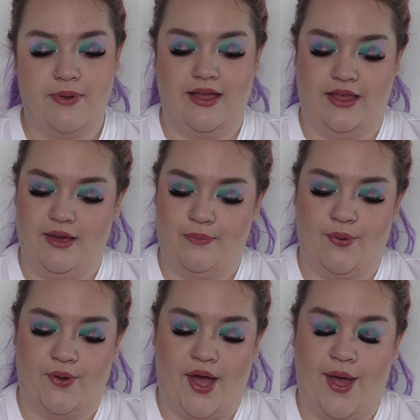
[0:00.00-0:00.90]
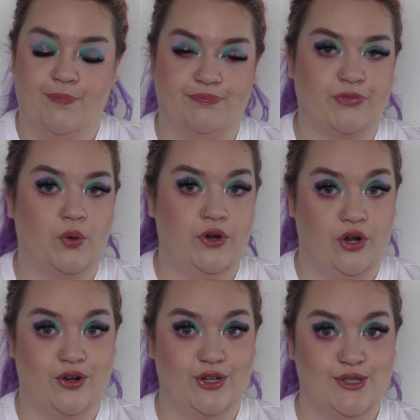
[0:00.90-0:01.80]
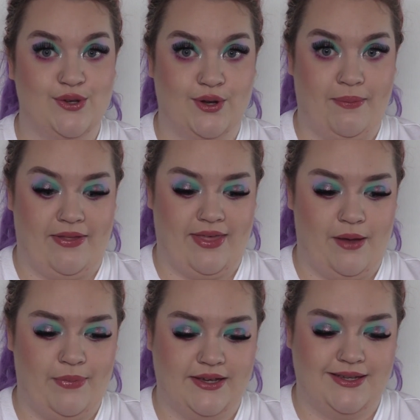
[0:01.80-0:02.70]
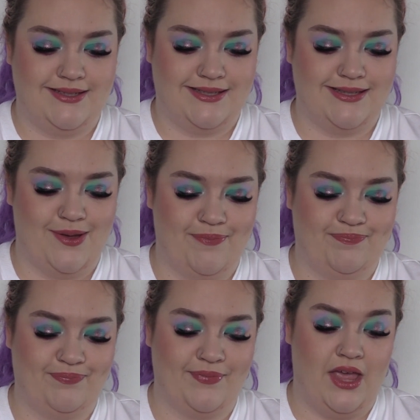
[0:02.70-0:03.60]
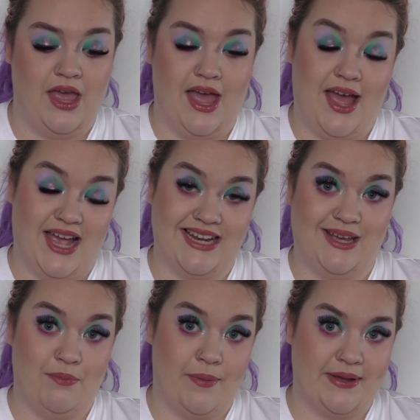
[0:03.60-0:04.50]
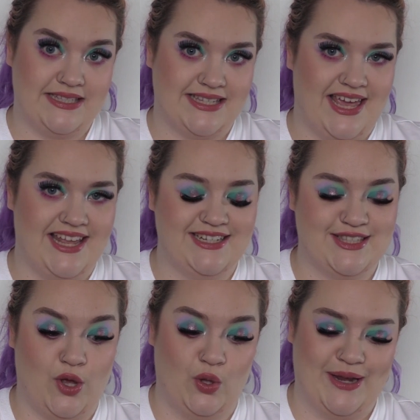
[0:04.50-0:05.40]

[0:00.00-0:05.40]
palette but um, we're not going to talk about that because I had it in my basket and it's